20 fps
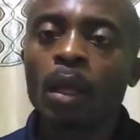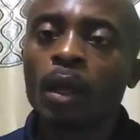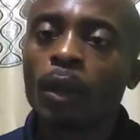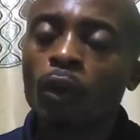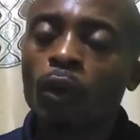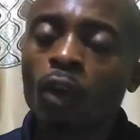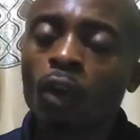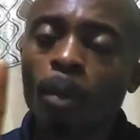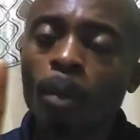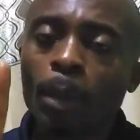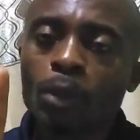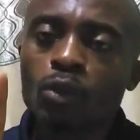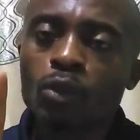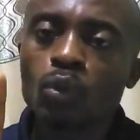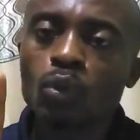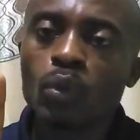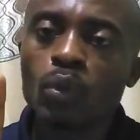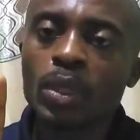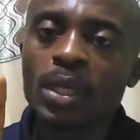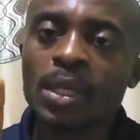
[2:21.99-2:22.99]
number
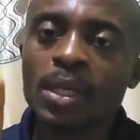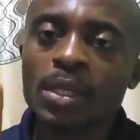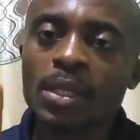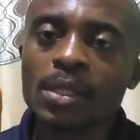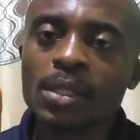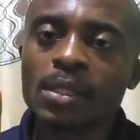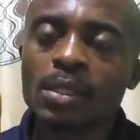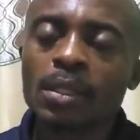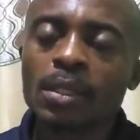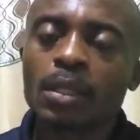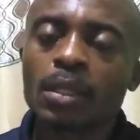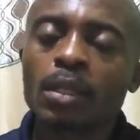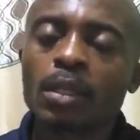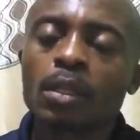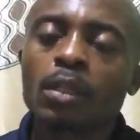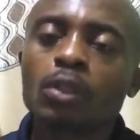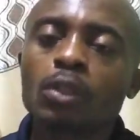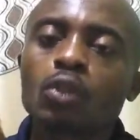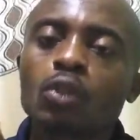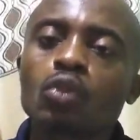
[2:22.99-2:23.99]
two is
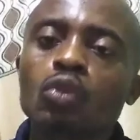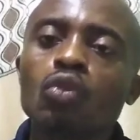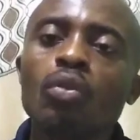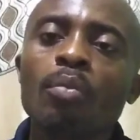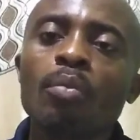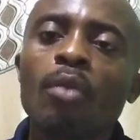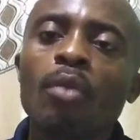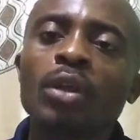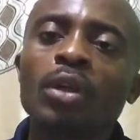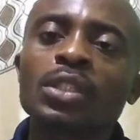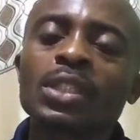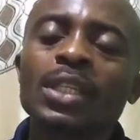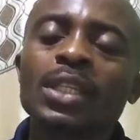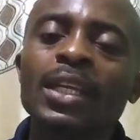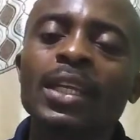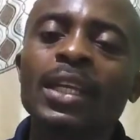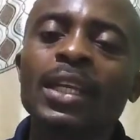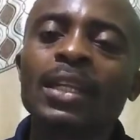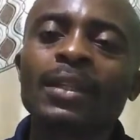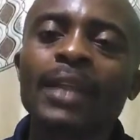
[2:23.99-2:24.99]
too much
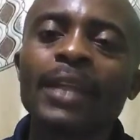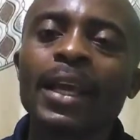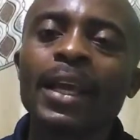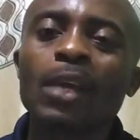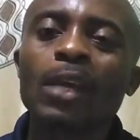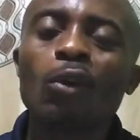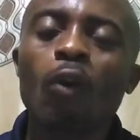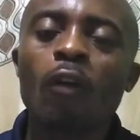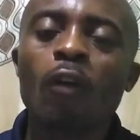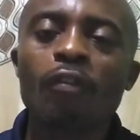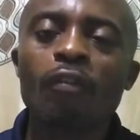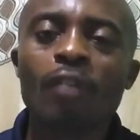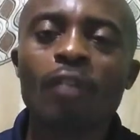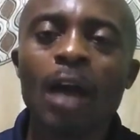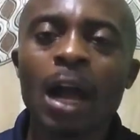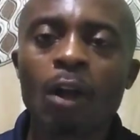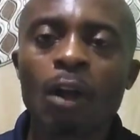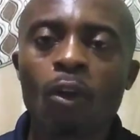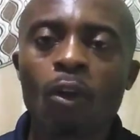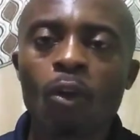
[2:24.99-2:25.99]
intake of
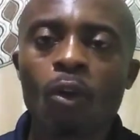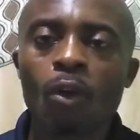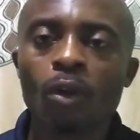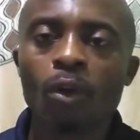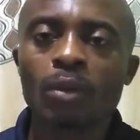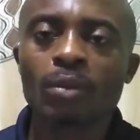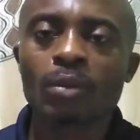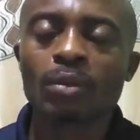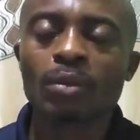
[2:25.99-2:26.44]
alcohol.